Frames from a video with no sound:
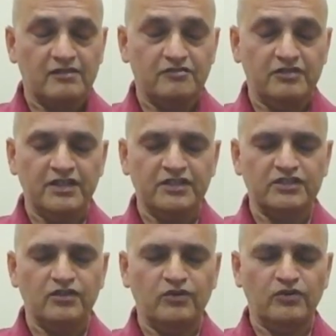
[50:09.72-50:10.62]
Very
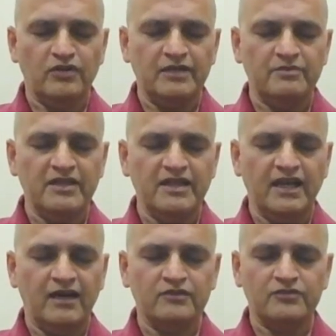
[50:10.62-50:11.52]
slowly breathing
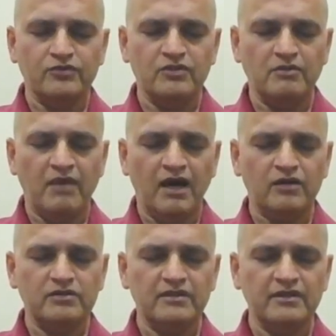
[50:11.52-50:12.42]
out through the
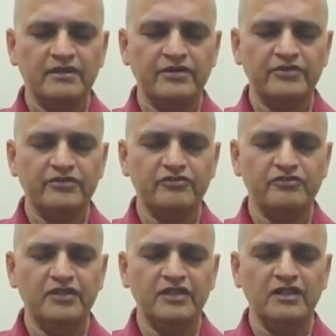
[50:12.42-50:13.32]
mouth.
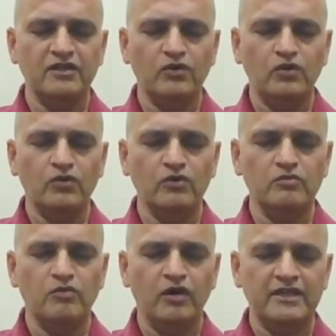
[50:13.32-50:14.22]
Feel the whole
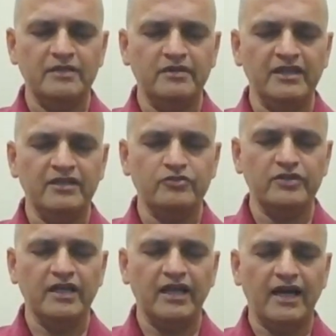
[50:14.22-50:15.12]
body begin to
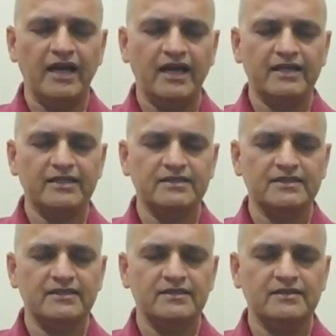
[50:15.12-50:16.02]

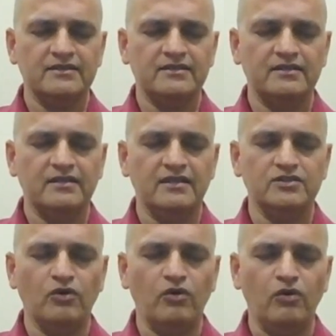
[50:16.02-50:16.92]
relax as
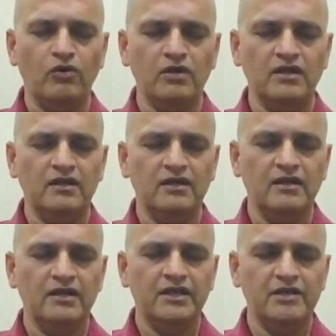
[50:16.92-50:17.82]
all
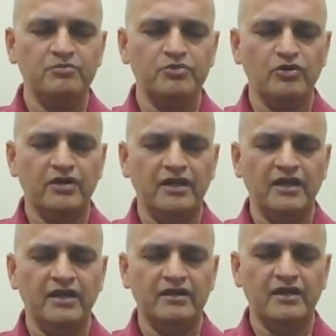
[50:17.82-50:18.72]
impure
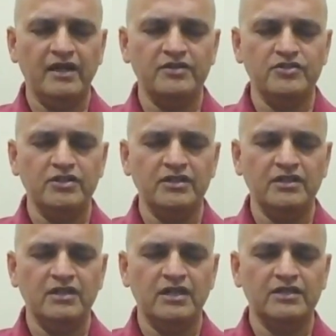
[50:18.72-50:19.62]
air,
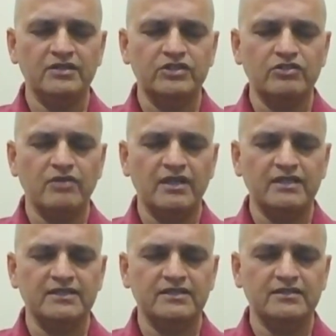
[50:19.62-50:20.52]
energy,
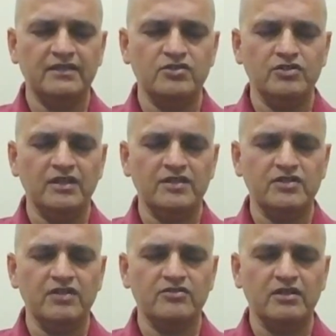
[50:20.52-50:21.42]
stress, tension,
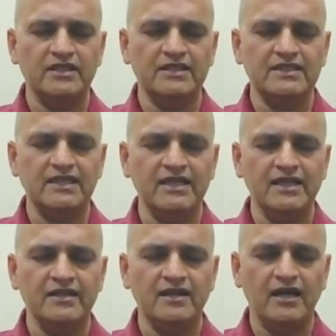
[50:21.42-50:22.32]
etc. is
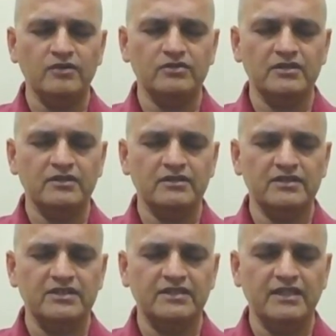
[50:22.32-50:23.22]
cleaned out
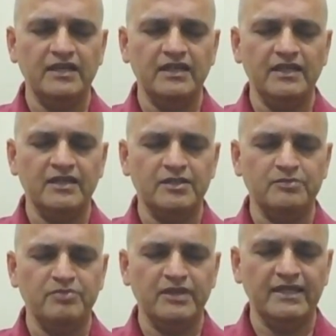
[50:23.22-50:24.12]
steadily and
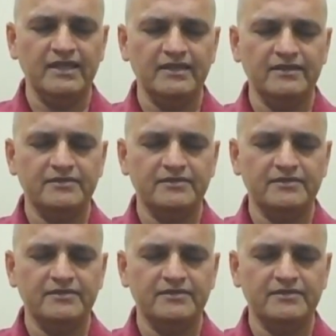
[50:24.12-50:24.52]
completely.